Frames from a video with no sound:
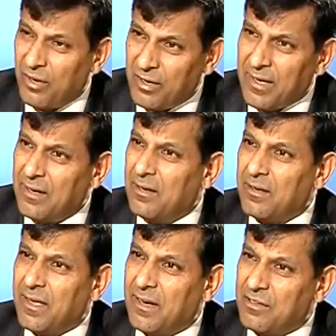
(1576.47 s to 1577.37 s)
again and
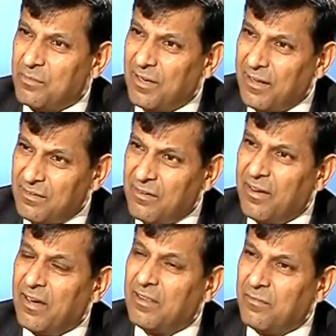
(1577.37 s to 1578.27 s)
again has been, let's
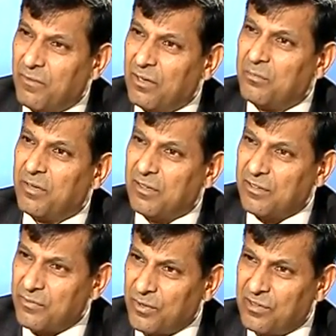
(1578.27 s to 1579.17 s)
create the fundamentals
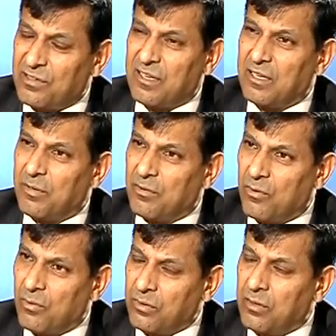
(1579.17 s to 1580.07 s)
for sustainable
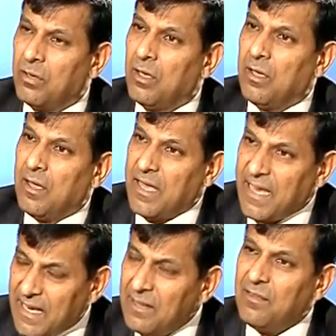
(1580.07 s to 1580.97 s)
growth.
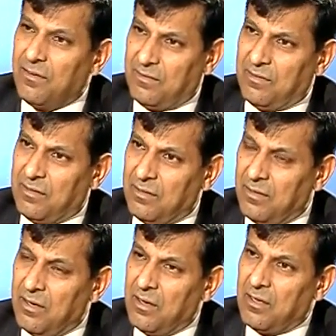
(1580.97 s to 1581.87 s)
In this,
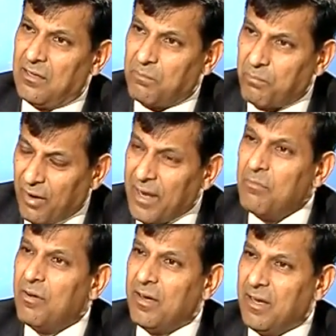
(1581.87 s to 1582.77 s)
the
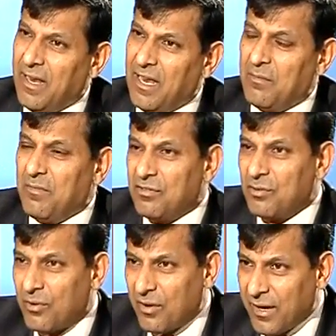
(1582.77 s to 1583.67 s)
primary aim is to
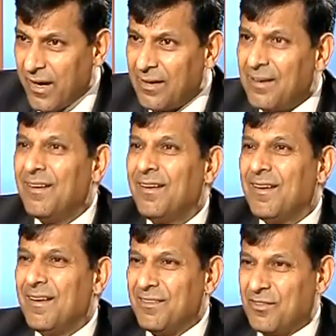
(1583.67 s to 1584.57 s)
create
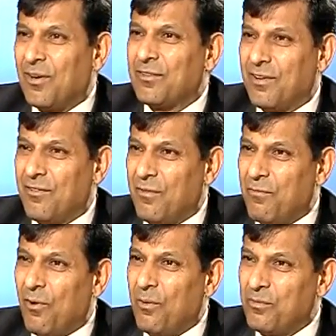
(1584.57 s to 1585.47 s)
structural
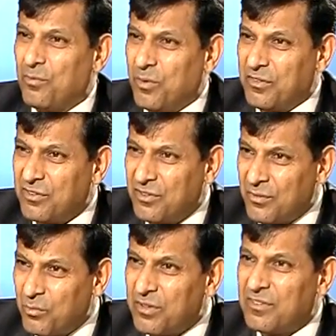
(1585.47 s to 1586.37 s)
reforms which
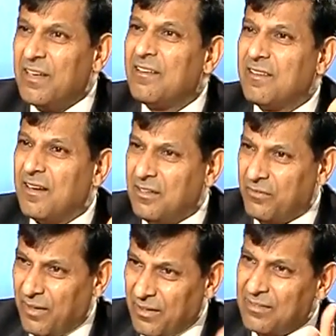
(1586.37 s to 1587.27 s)

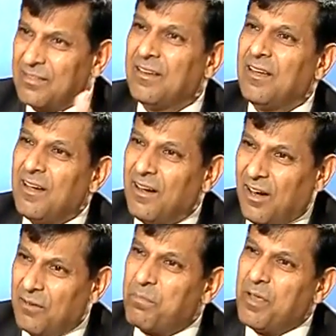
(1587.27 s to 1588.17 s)
incentivize
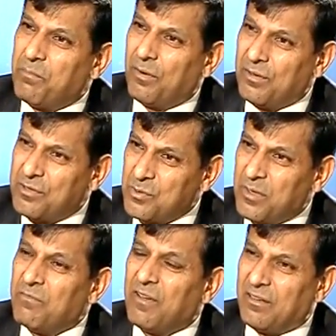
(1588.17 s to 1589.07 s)
our people to
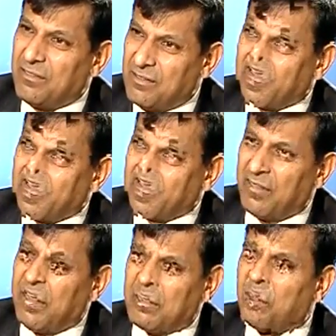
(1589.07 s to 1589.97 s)

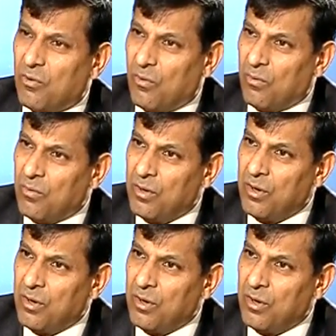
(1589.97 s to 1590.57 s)
and grow.